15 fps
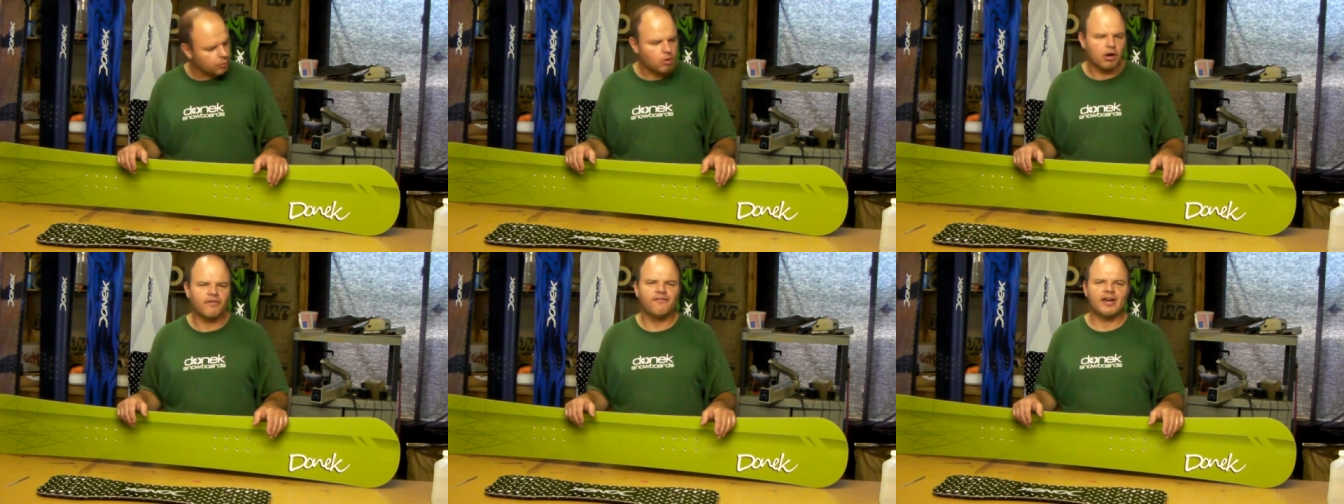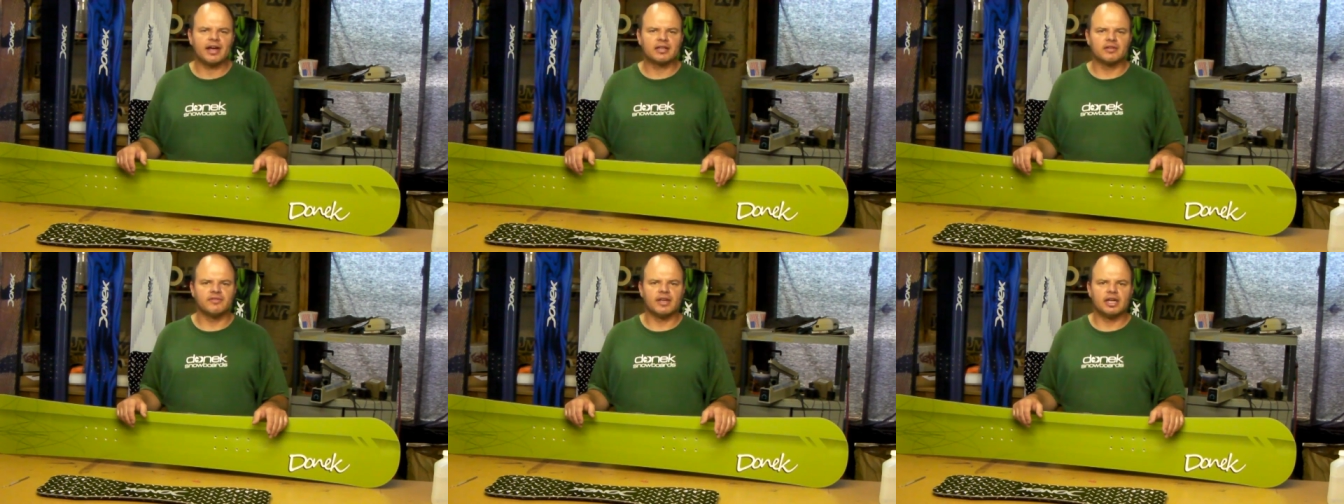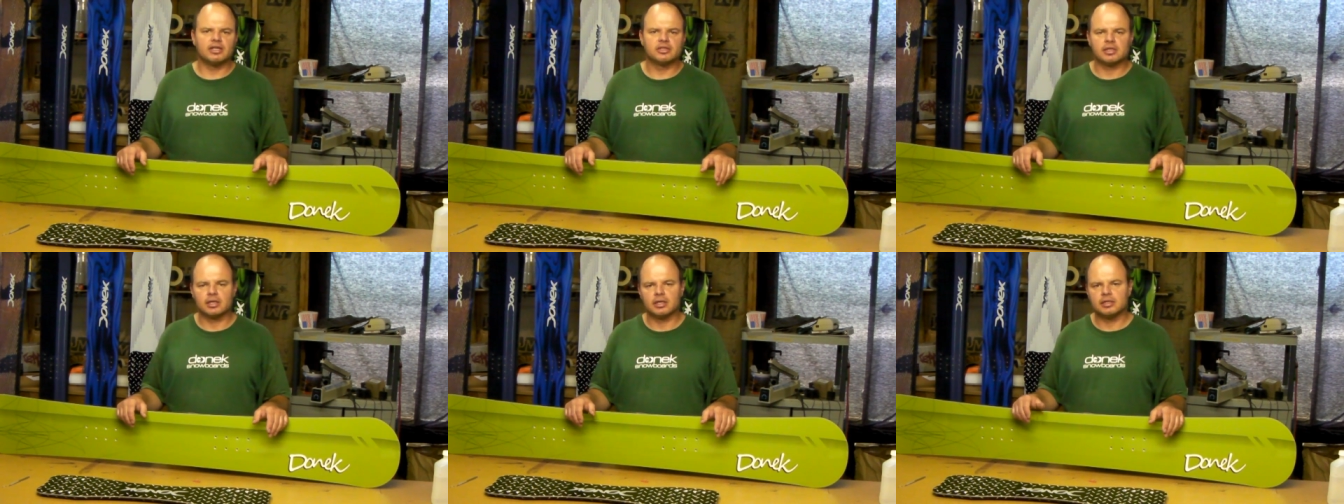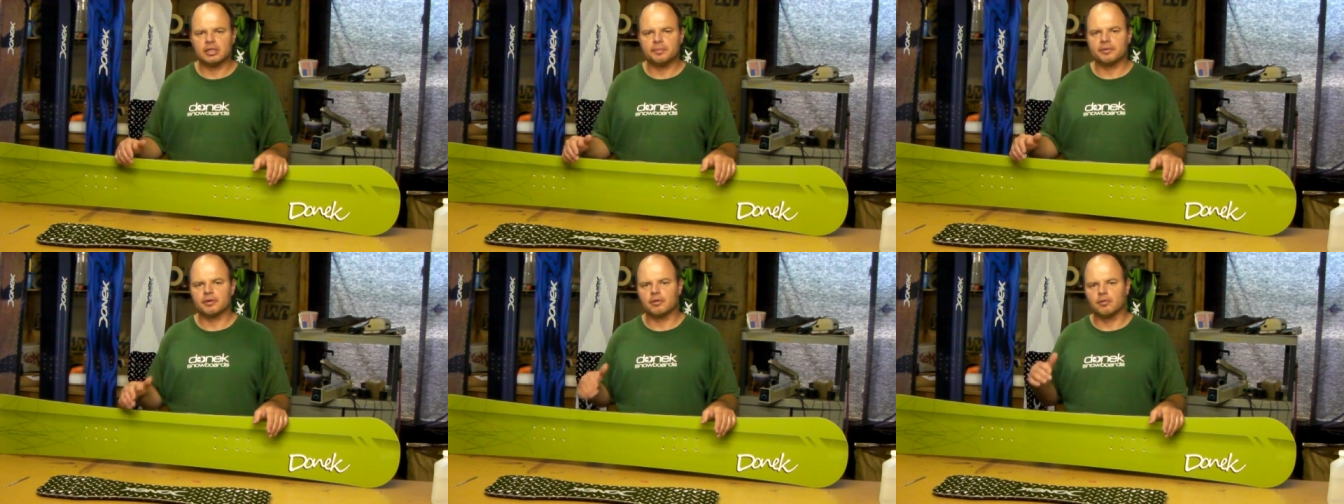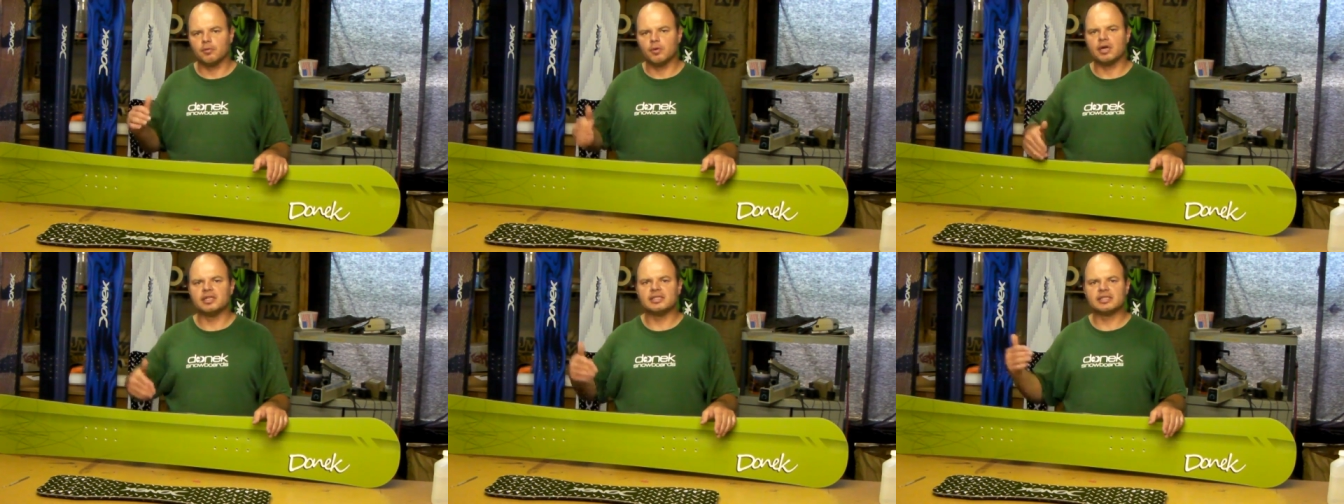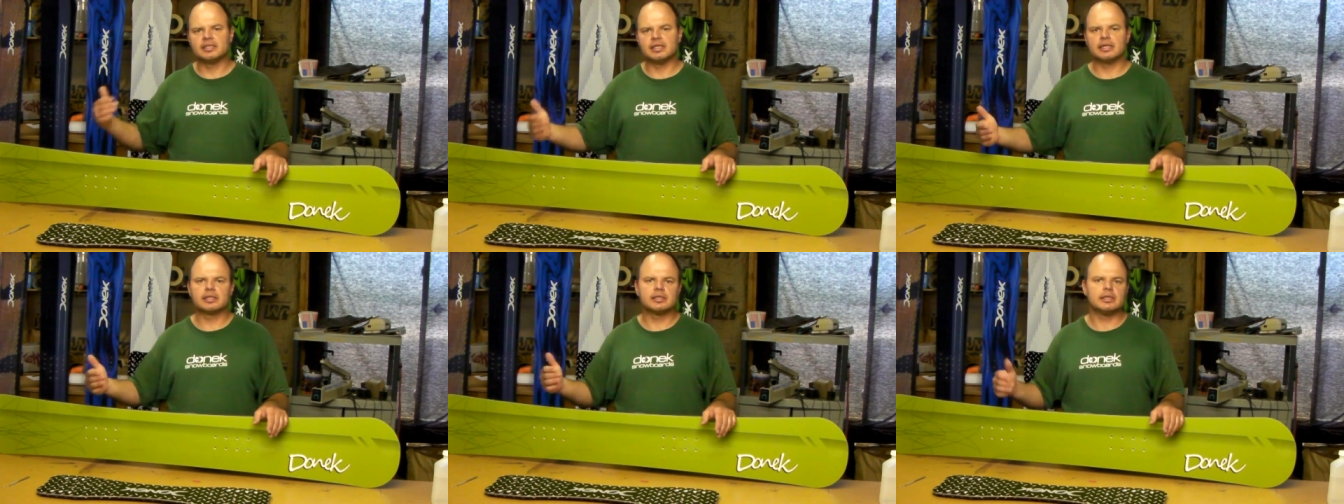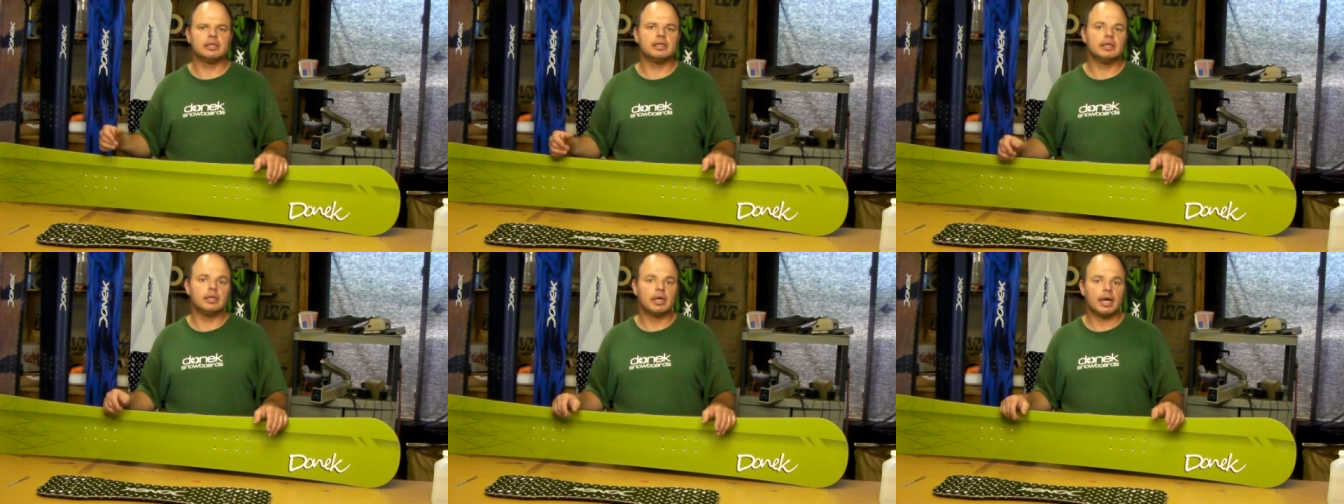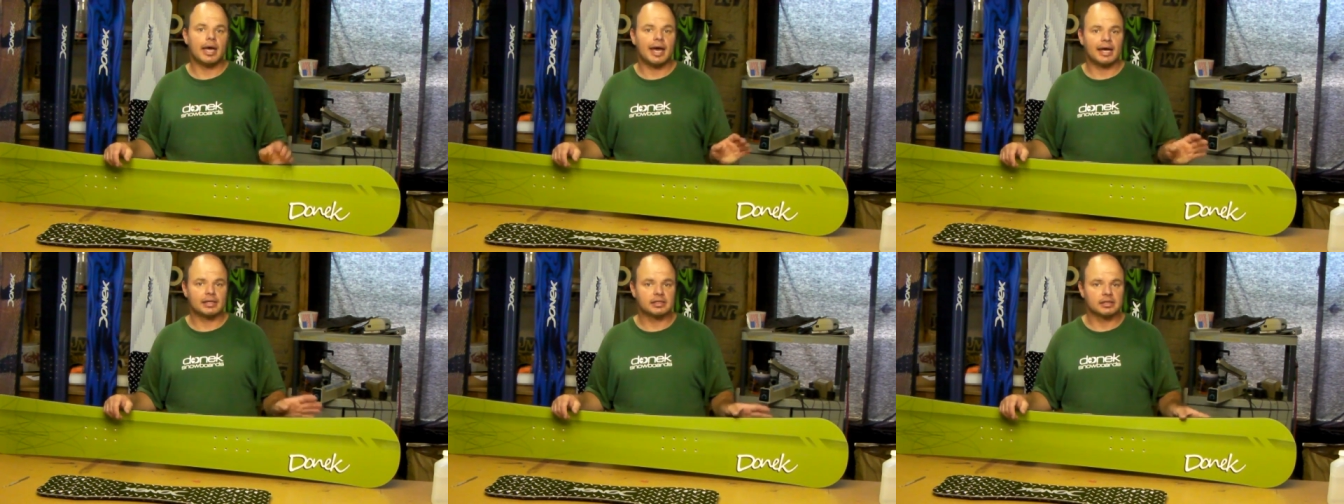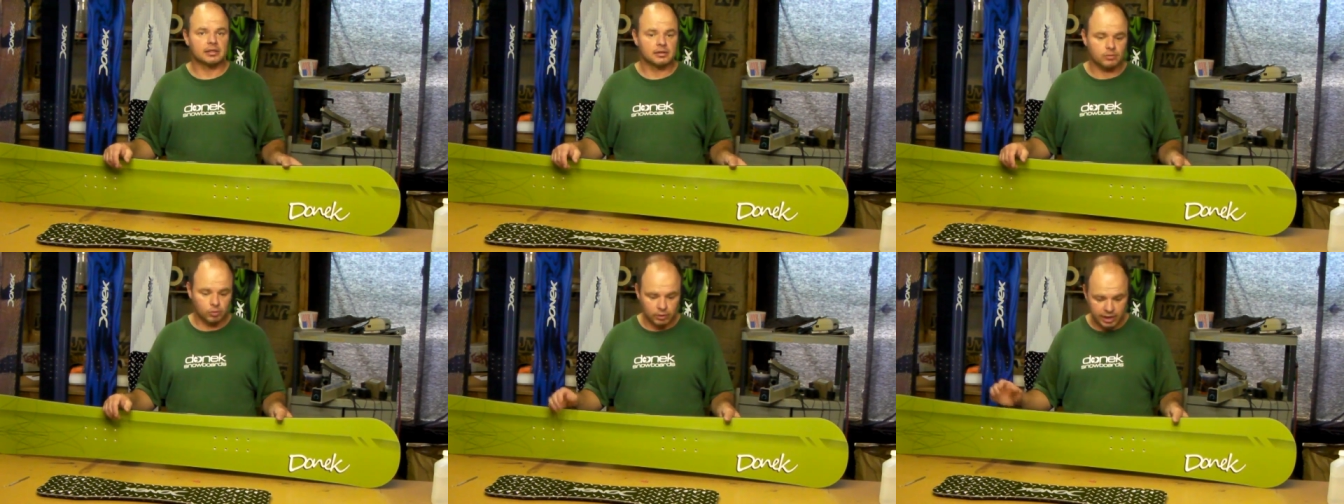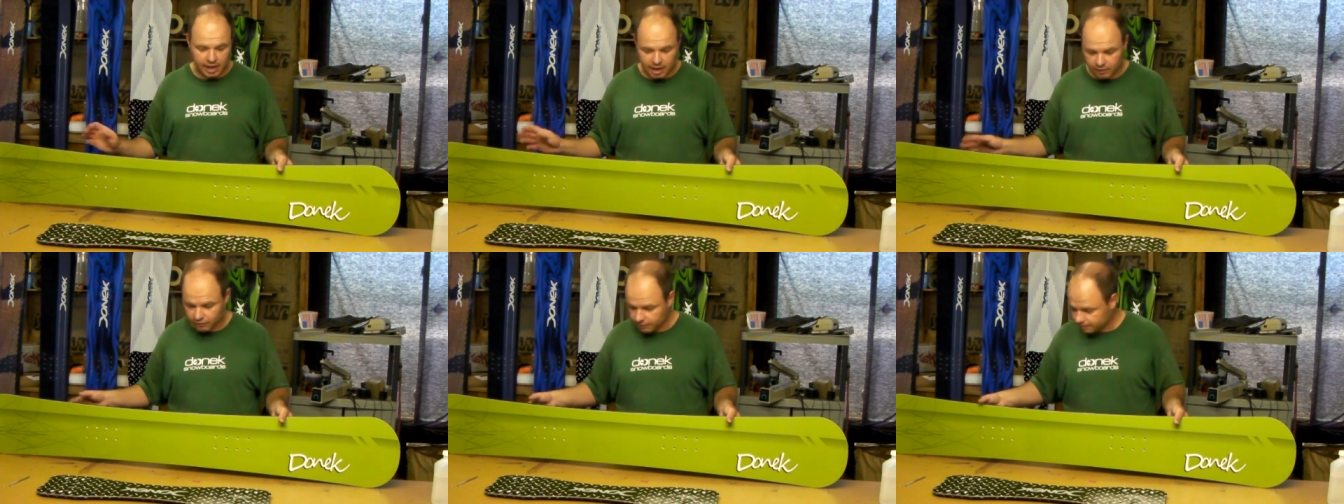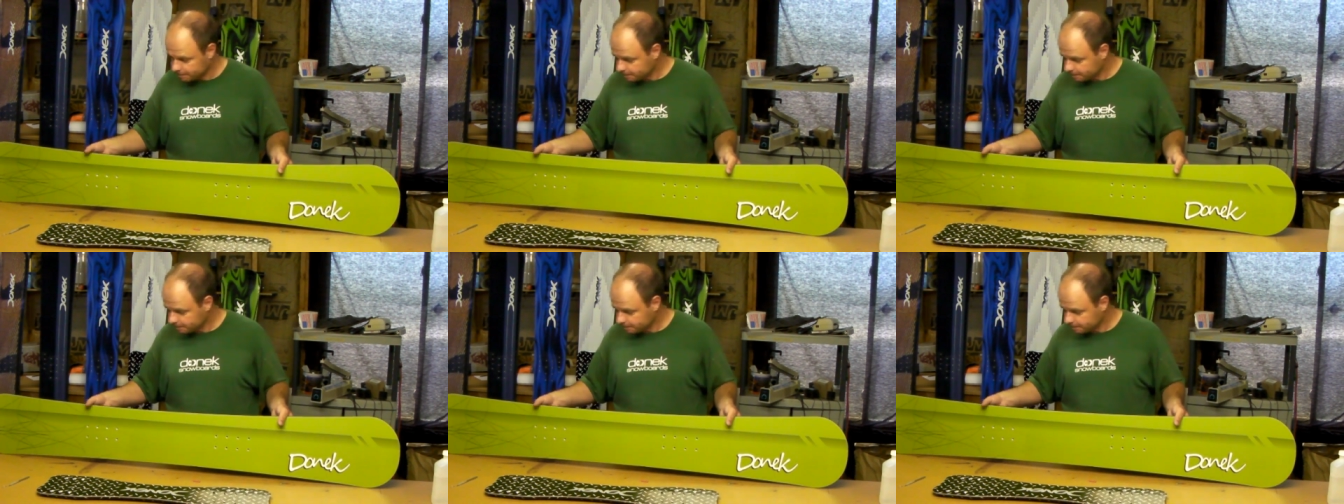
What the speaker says: more effective edge than a typical 160 axis would have.